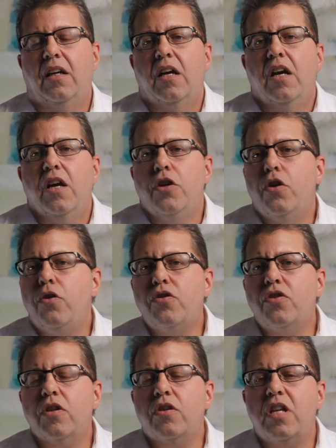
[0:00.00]
You used
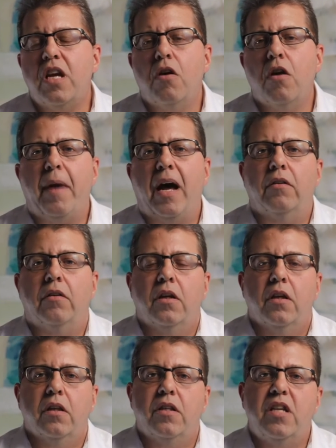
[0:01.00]
to hear about
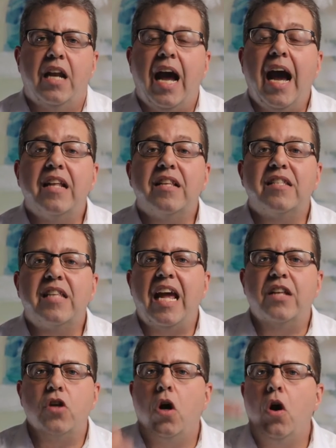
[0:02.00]
the United
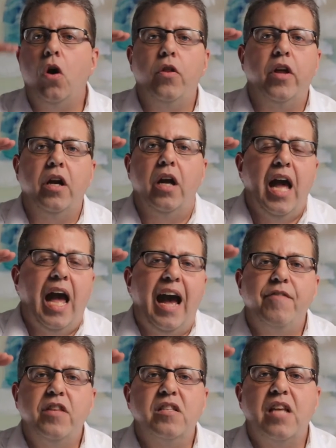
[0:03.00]
States. Oh, they
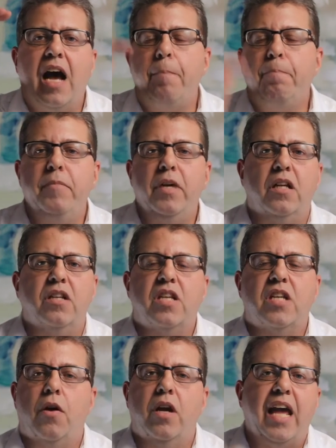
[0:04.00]
have the top
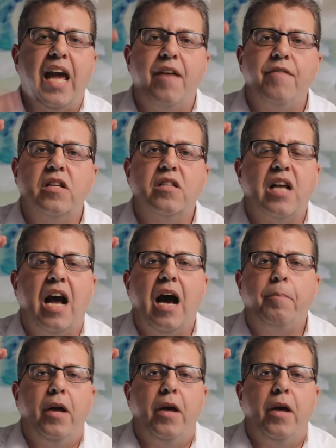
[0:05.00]
military. They have the top